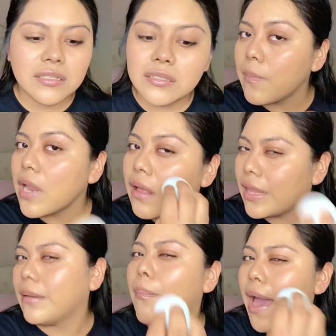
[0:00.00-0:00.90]
I'm not
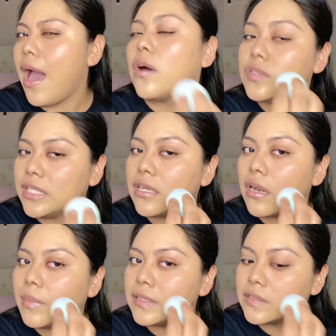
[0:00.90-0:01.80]
like pounding it
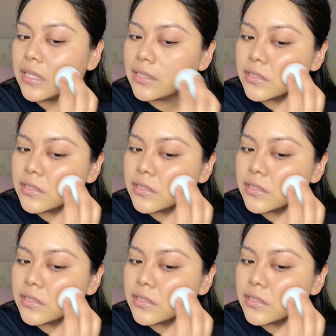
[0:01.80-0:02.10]
on my skin.